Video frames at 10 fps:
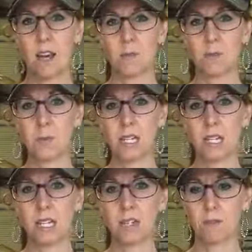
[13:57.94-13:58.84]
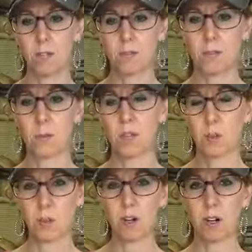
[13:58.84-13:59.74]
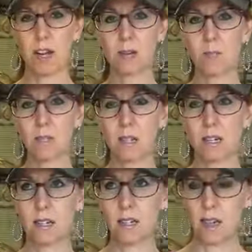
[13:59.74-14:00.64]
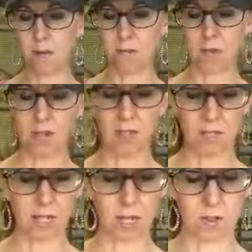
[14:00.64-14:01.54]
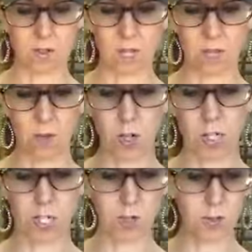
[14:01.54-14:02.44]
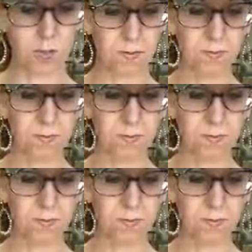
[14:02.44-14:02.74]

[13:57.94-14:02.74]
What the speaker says: the beginning of the 3-month programs in, I think it's exercise 42.